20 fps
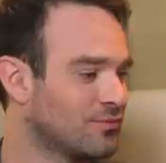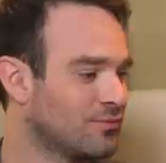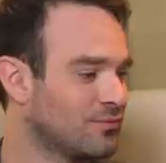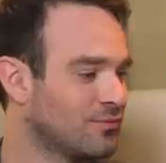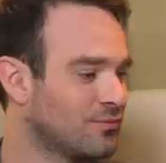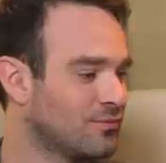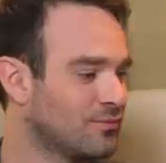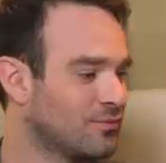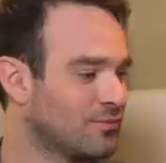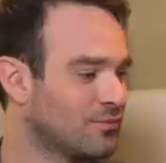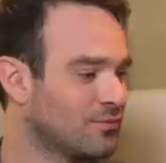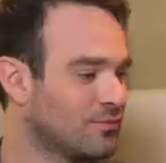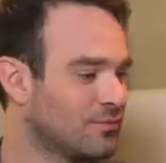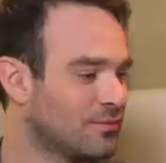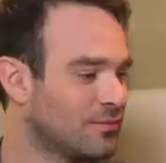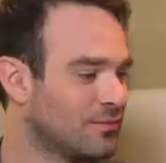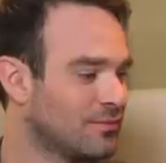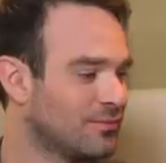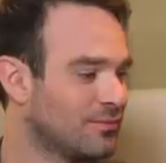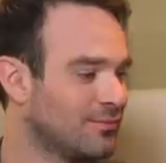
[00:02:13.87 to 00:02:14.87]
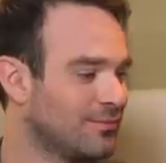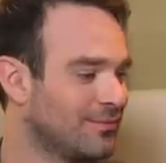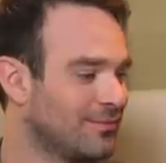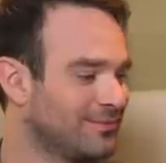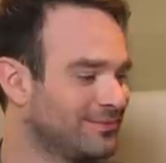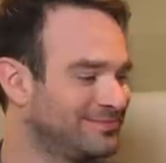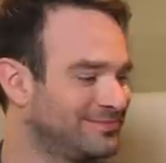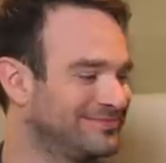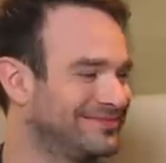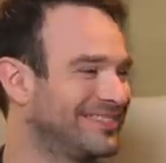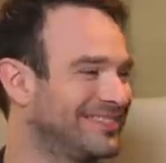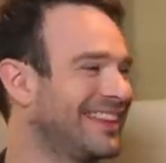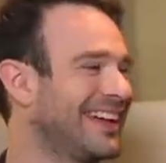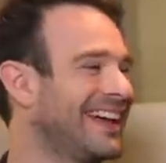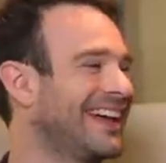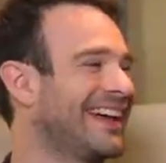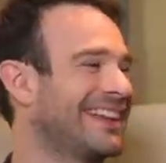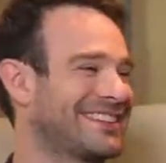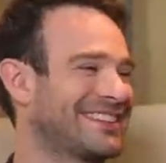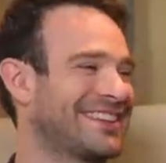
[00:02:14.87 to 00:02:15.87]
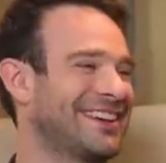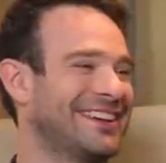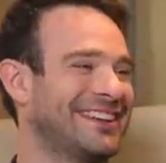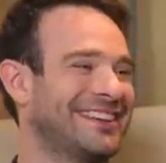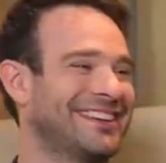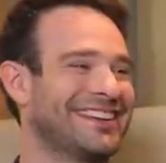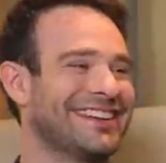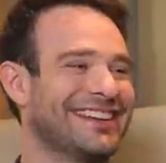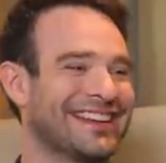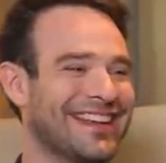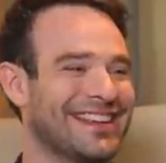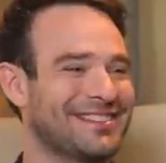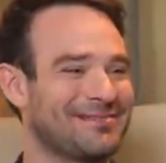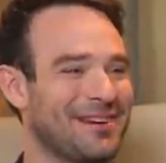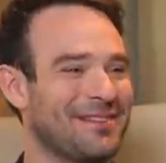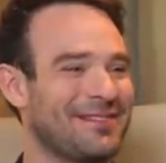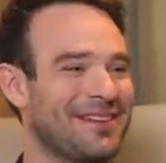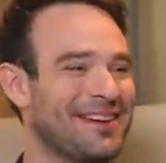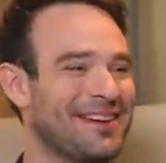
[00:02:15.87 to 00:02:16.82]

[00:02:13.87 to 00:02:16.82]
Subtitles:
(silent)